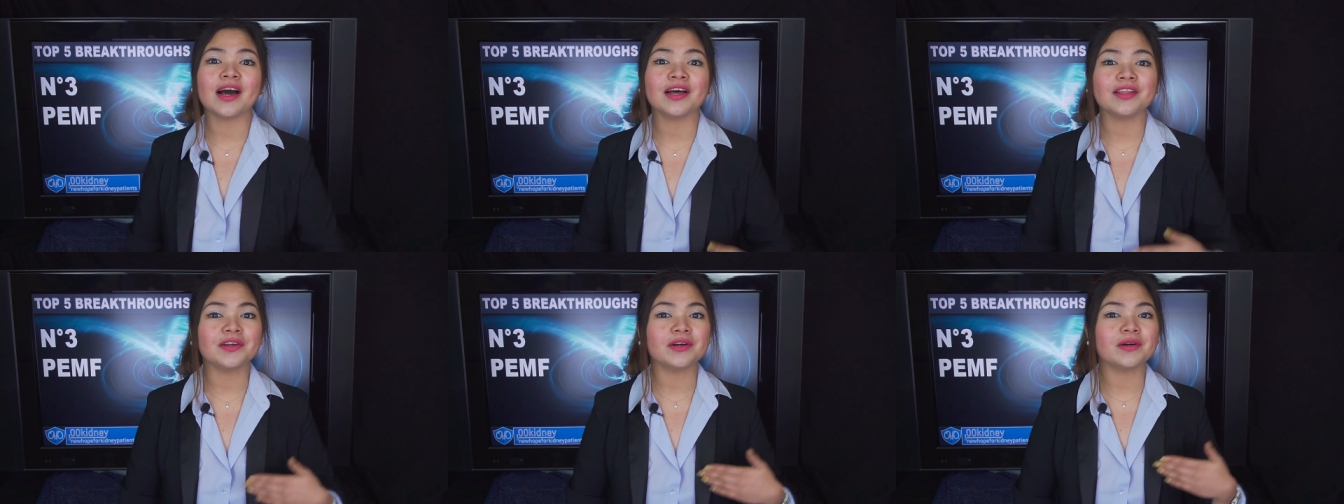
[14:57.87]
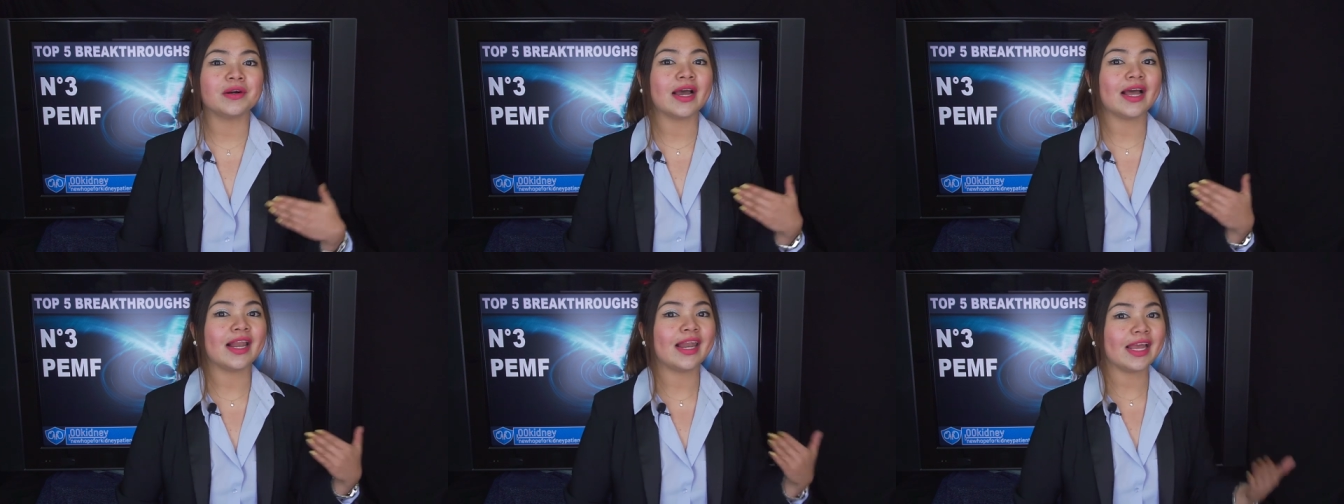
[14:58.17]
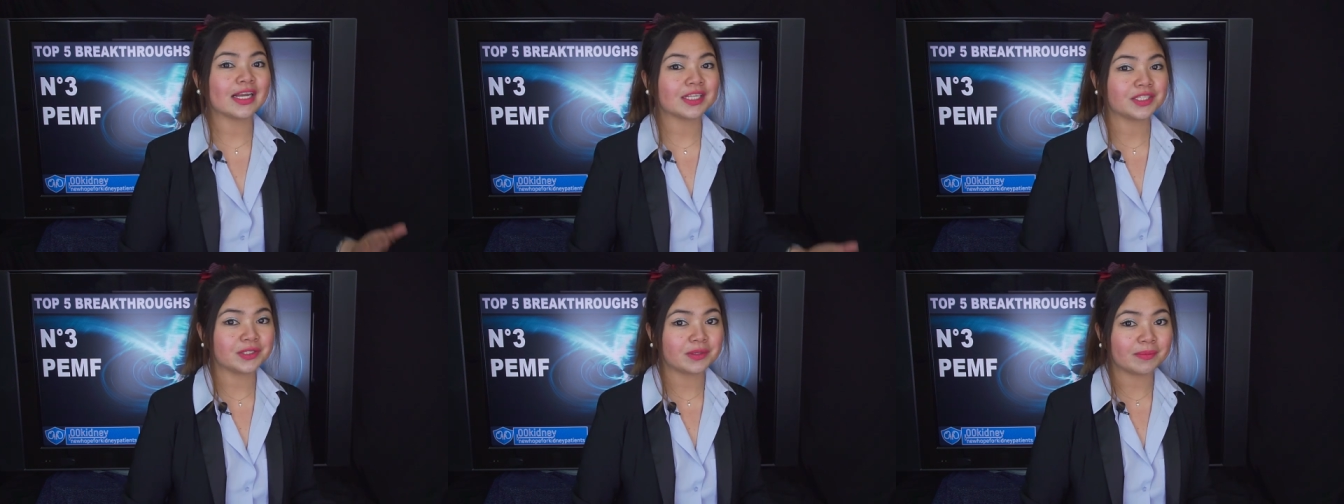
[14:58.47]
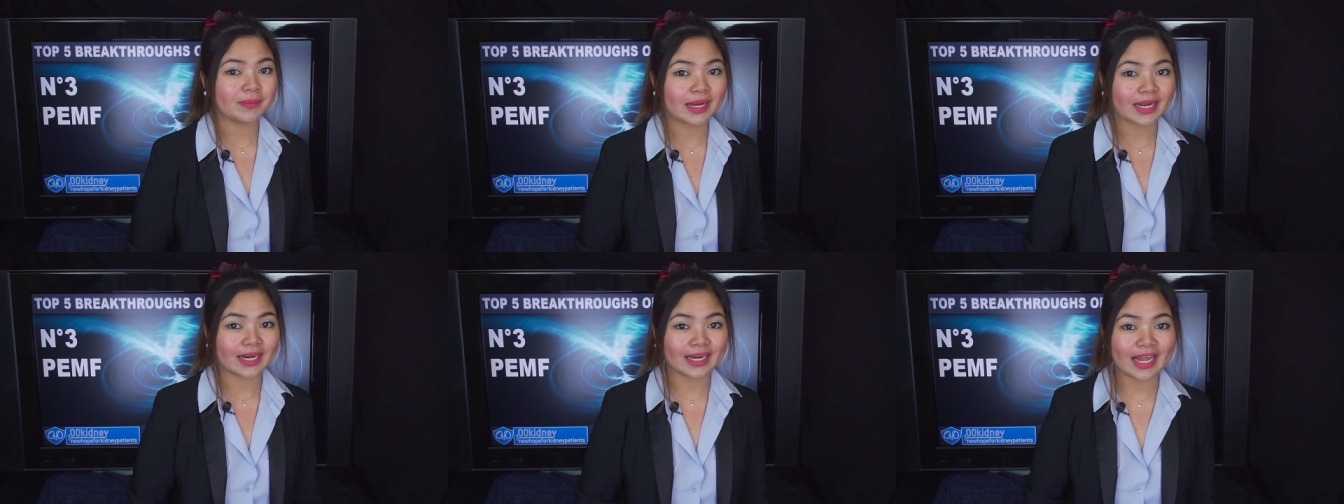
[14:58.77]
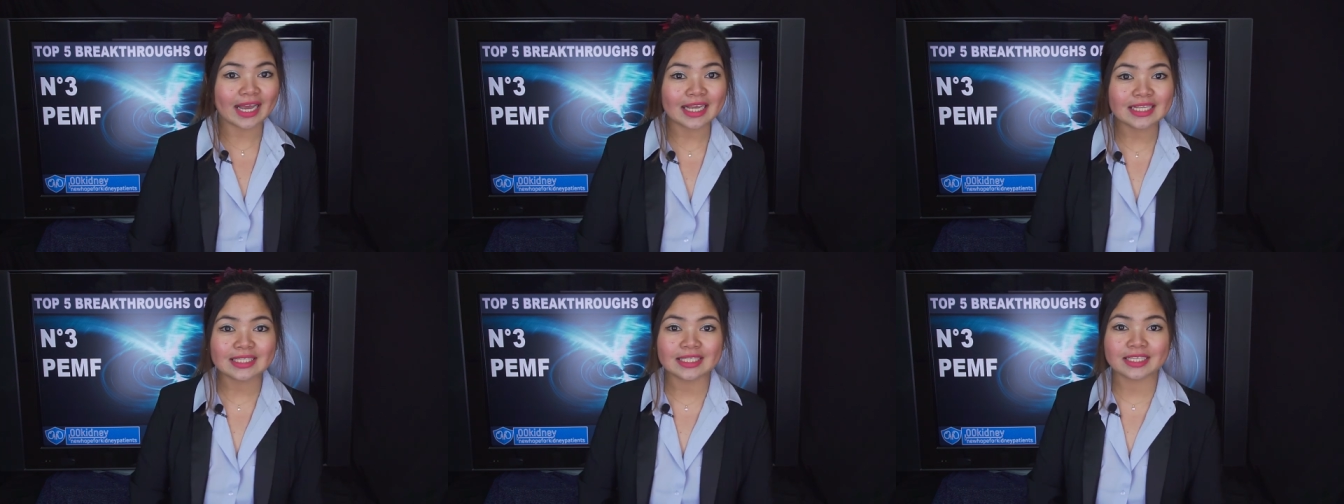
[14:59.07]
other
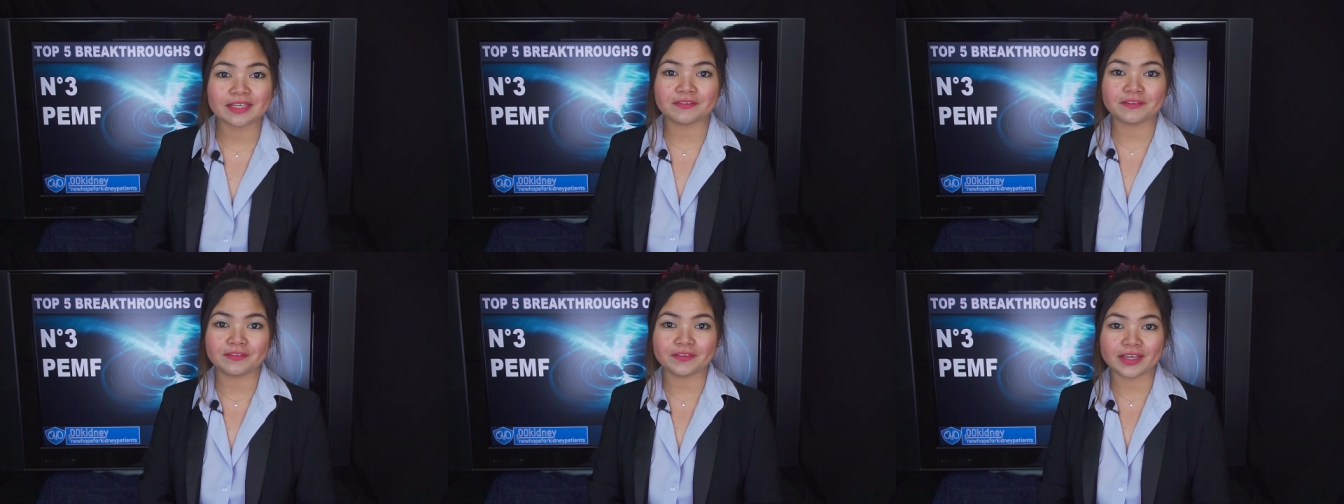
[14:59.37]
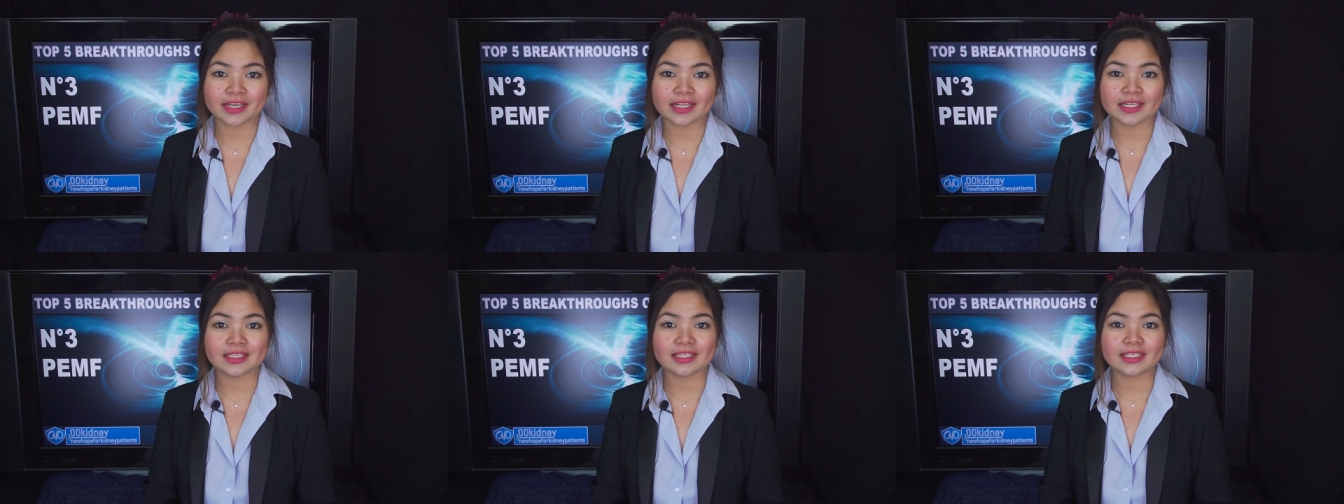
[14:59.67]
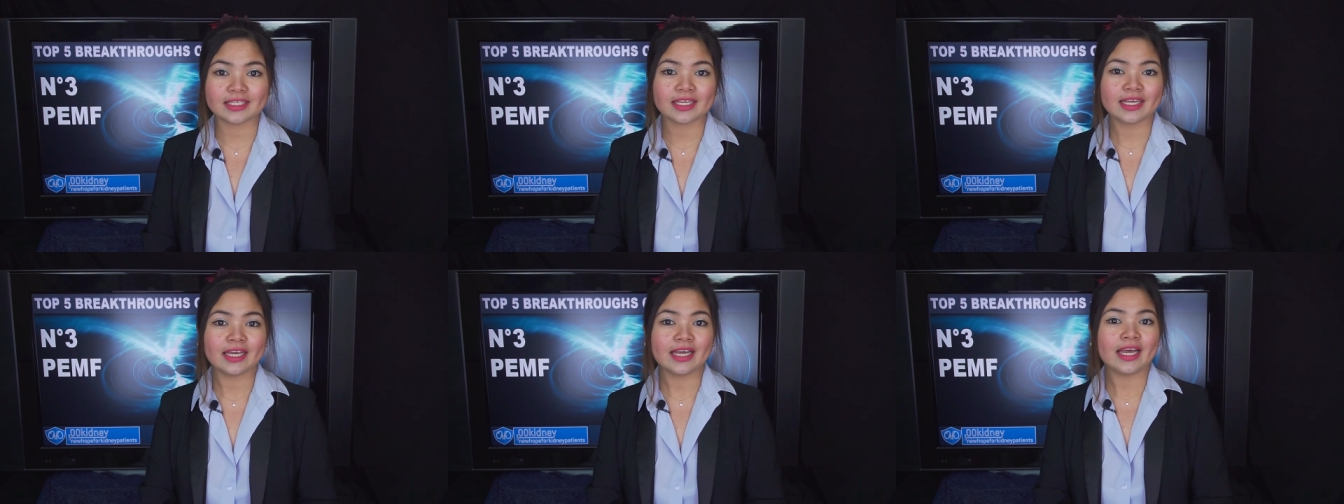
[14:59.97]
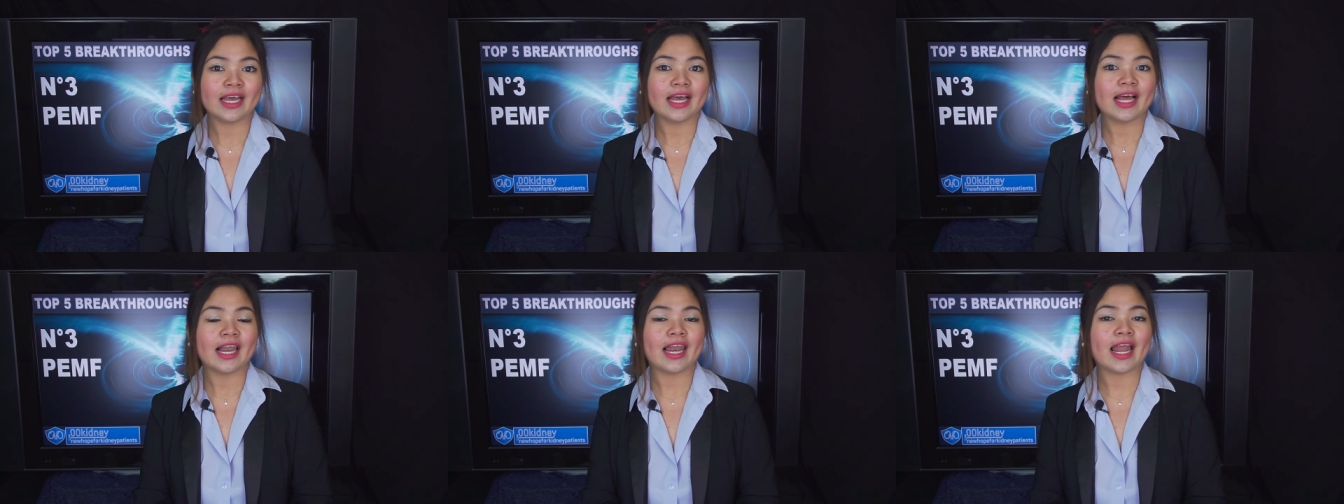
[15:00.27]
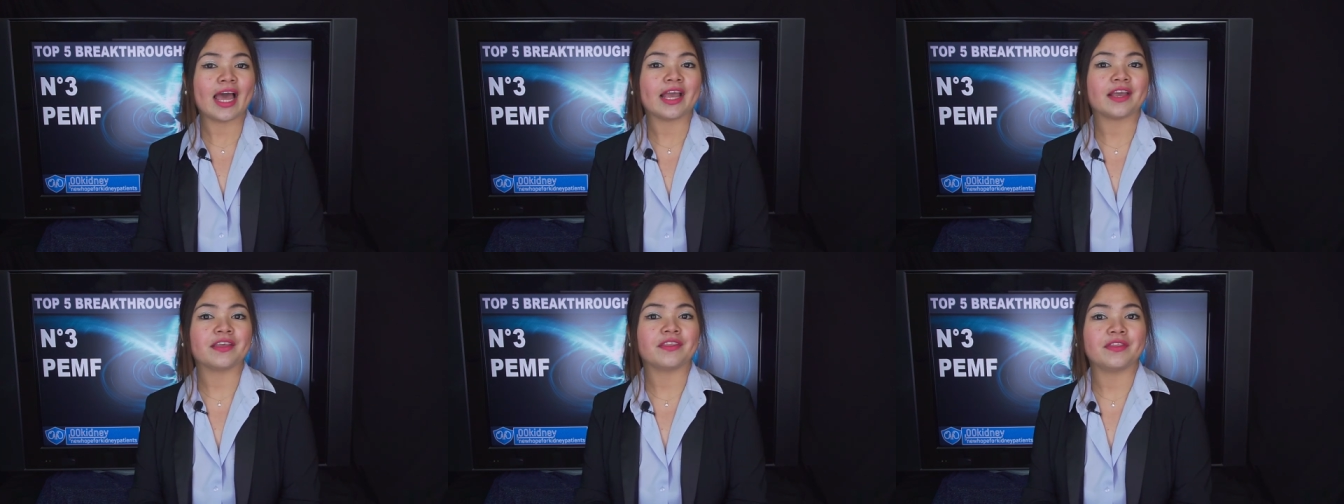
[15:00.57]
electromagnetic fields,
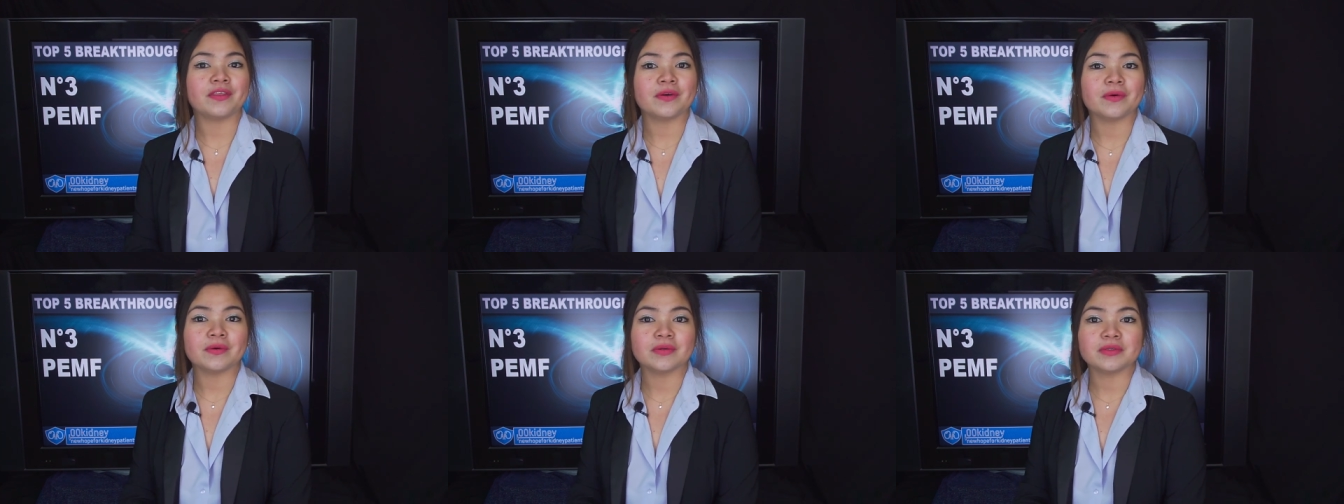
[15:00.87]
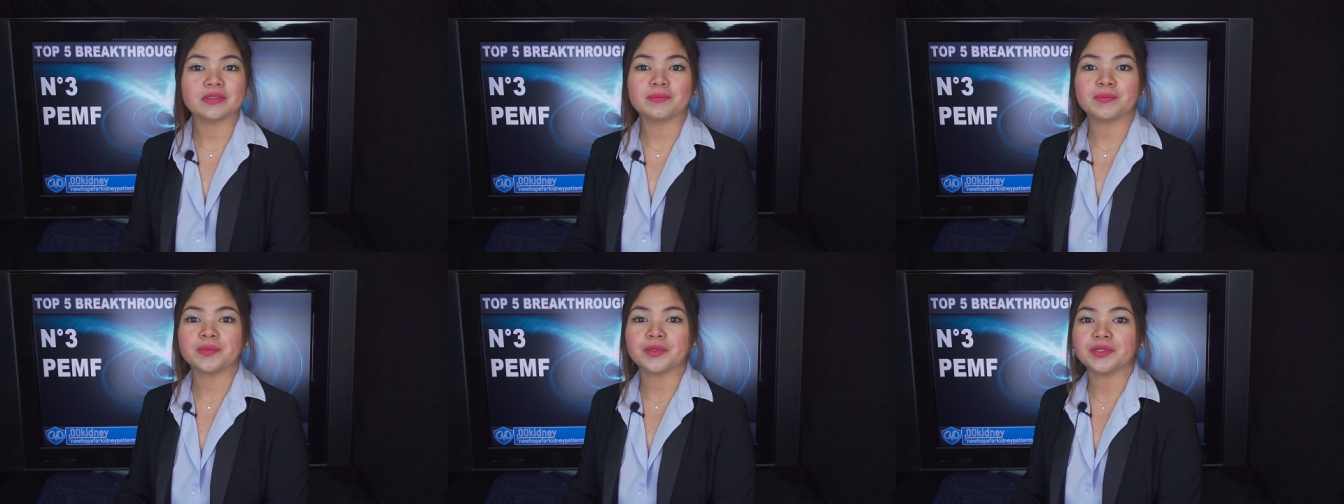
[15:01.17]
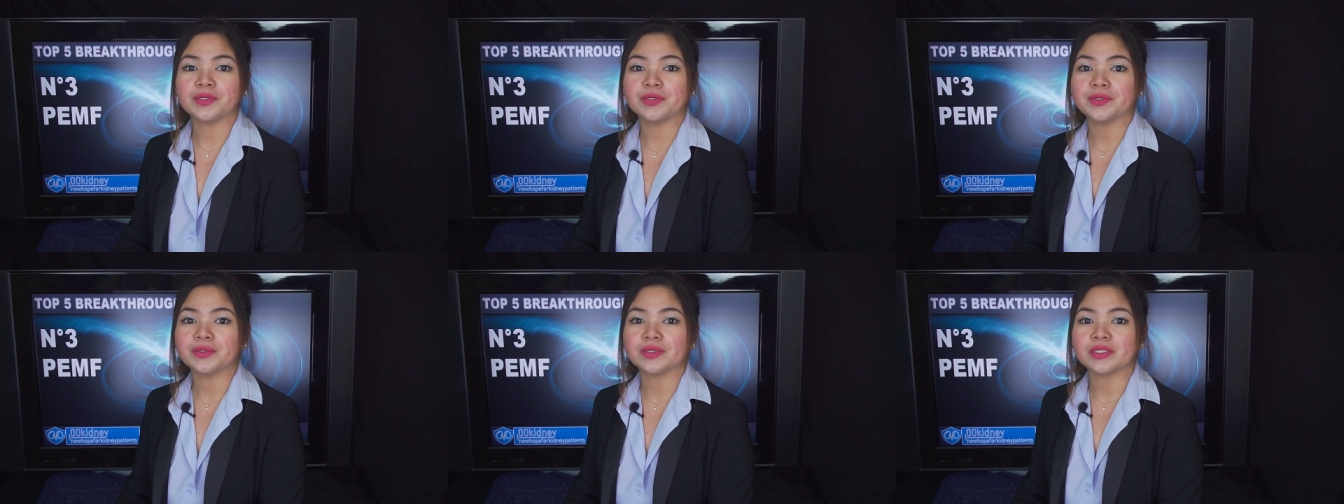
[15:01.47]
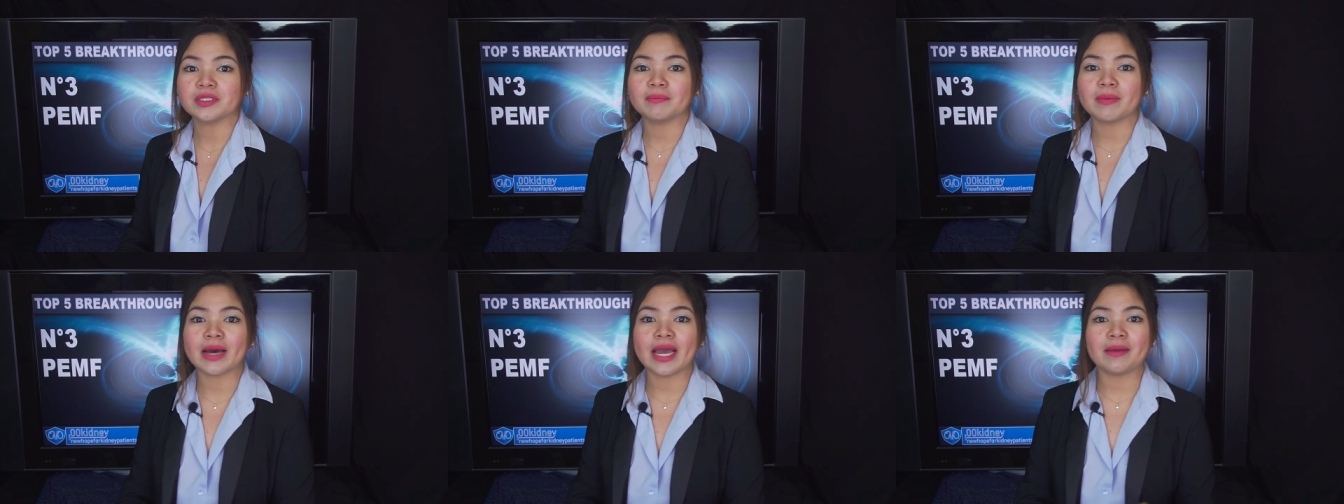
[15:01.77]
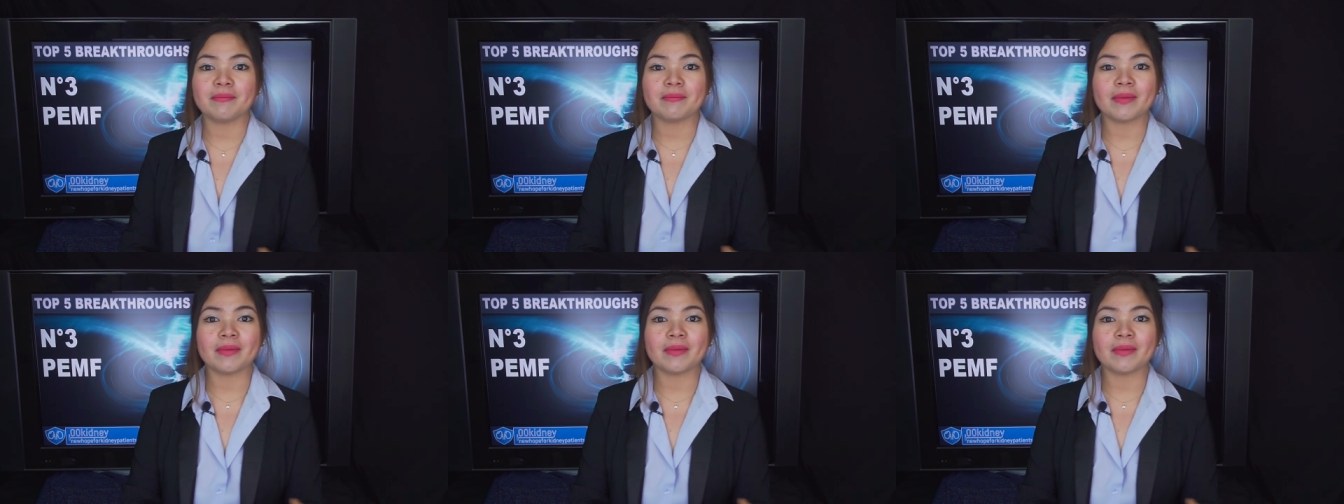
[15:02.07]
like those produced by